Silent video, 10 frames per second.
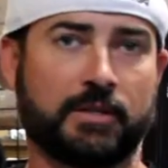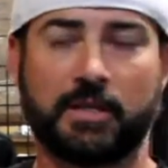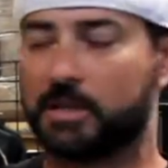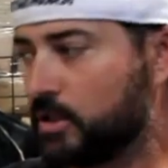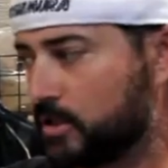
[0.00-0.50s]

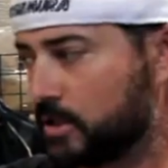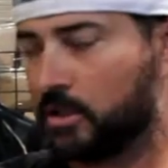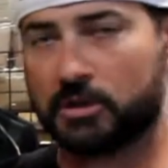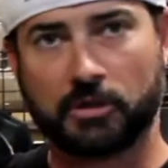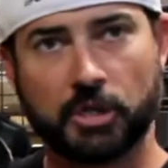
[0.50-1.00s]

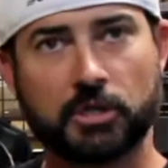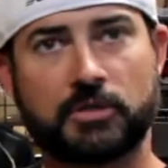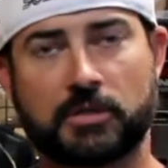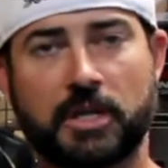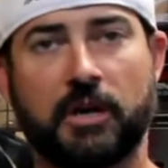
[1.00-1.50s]
It's
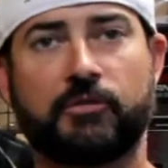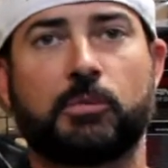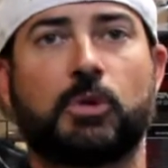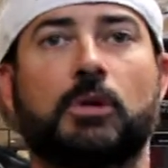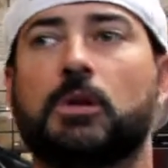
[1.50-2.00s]
loose, it's
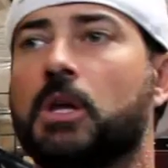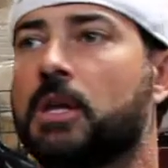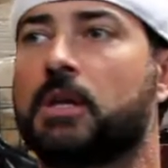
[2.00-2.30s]
comfortable.